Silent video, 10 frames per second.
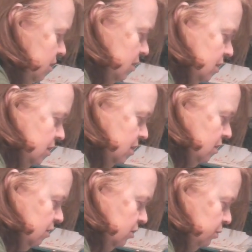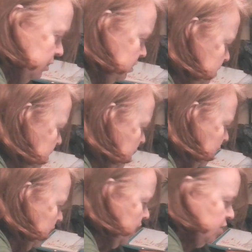So let's put this here.
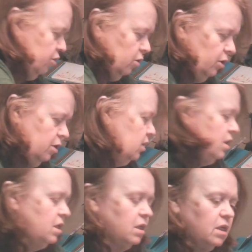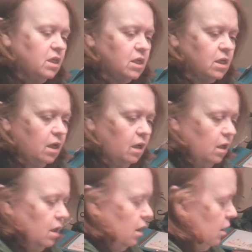And you're only going to stitch
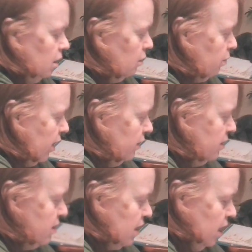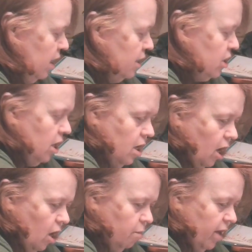around this edge
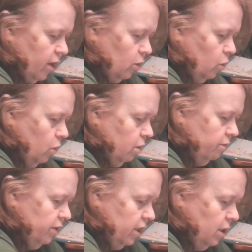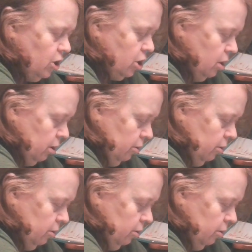about 1/4 of an inch,